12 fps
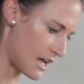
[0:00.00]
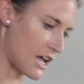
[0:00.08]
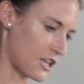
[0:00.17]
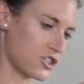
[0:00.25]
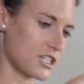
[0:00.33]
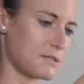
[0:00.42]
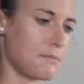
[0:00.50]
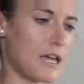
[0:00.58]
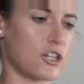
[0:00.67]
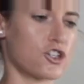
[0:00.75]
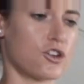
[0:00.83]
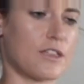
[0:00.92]
and just
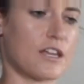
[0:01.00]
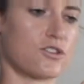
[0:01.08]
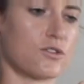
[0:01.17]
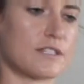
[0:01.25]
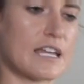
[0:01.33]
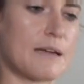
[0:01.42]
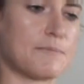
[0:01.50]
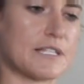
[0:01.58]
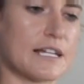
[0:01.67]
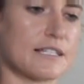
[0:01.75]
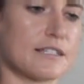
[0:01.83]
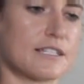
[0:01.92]
make sure that your tape
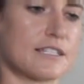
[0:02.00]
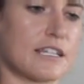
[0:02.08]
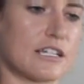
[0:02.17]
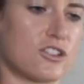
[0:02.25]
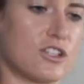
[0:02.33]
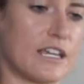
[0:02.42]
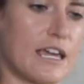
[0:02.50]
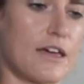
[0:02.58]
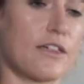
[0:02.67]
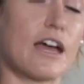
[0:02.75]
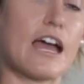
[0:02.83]
doesn't stick together,